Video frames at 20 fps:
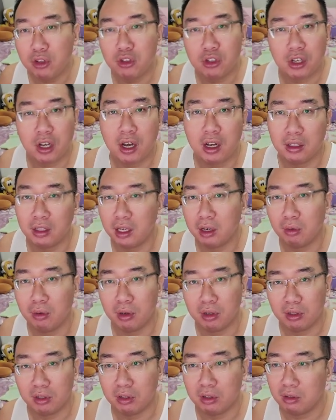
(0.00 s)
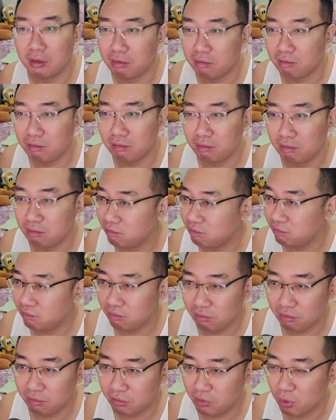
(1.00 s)
card that was
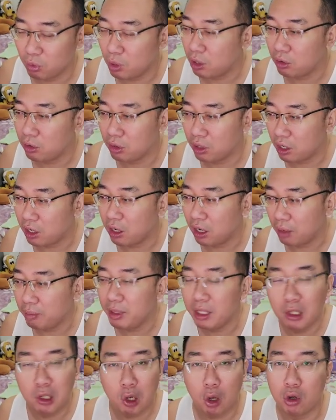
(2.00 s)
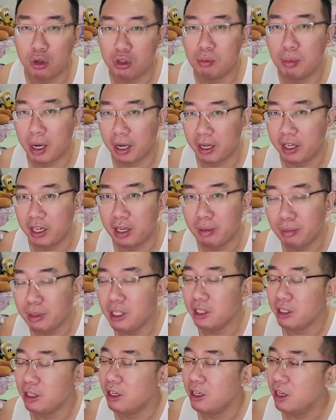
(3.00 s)
launched by
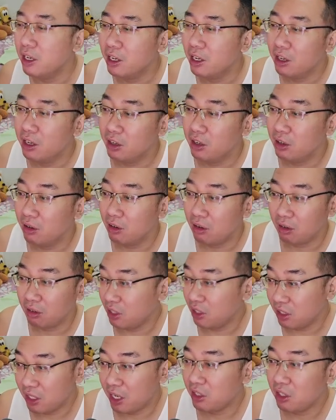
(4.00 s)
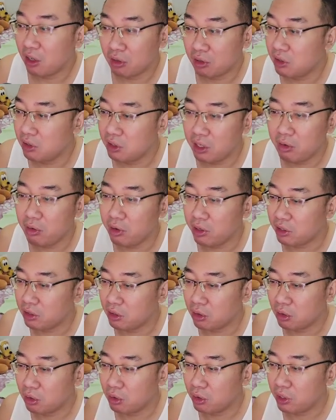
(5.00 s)
AMD, or the 9000 series.
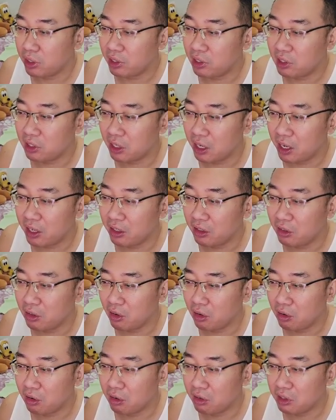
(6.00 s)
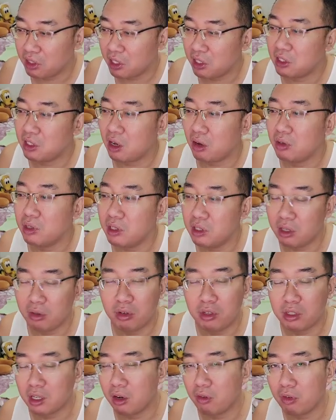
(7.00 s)
So it's like your 6000
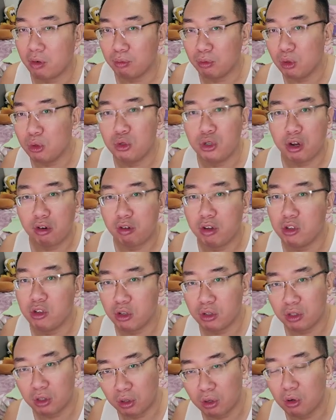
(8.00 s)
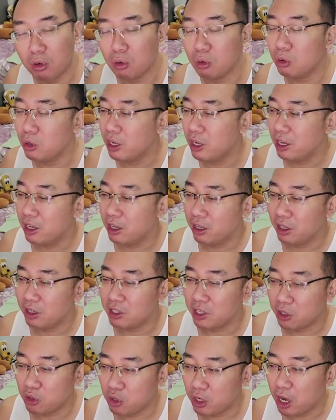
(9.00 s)
series card from 2 generations ago is
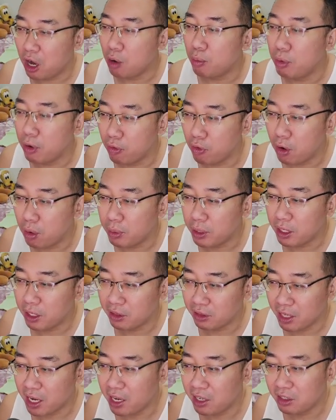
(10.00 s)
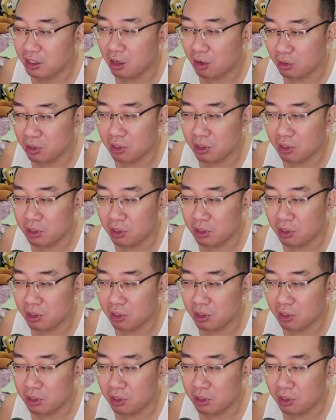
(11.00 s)
actually outperforming a 9000